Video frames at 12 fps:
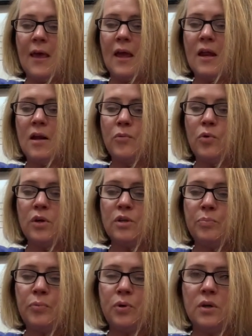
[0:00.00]
And I'm going to
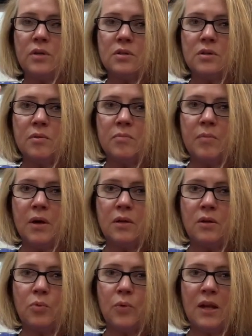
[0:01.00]
put my
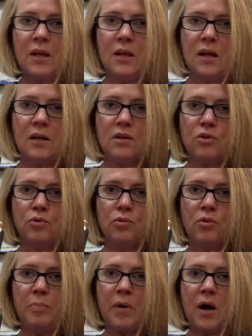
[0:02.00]
little weighted end through
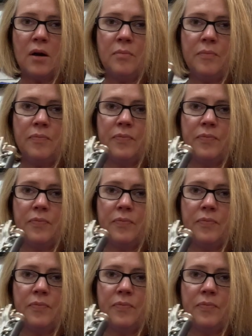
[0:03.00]
the bottom,